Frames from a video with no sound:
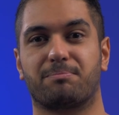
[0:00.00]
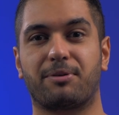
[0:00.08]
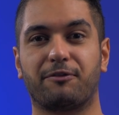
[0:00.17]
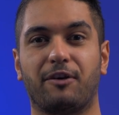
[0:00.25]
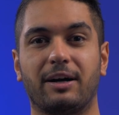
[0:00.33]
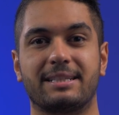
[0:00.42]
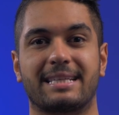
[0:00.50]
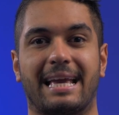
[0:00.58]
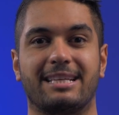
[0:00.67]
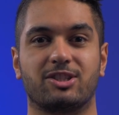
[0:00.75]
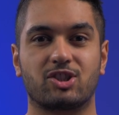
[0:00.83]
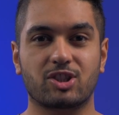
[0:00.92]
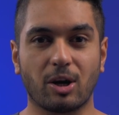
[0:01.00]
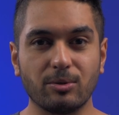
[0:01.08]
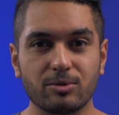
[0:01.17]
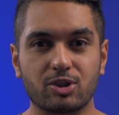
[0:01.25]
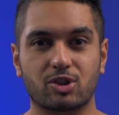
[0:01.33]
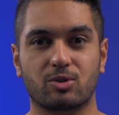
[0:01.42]
provides a
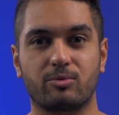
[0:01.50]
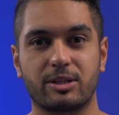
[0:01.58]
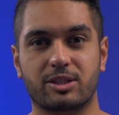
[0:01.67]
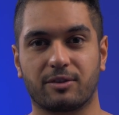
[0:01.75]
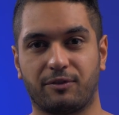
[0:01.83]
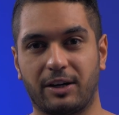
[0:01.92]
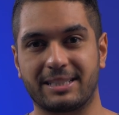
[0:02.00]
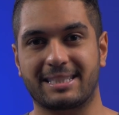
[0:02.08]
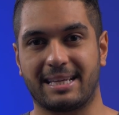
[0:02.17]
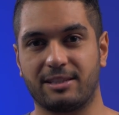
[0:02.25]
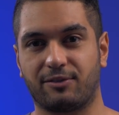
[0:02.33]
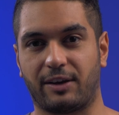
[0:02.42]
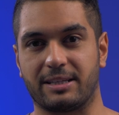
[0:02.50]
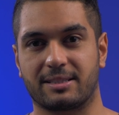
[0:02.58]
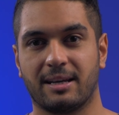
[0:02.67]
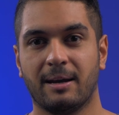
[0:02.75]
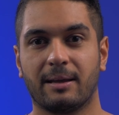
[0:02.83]
zoned storage device interface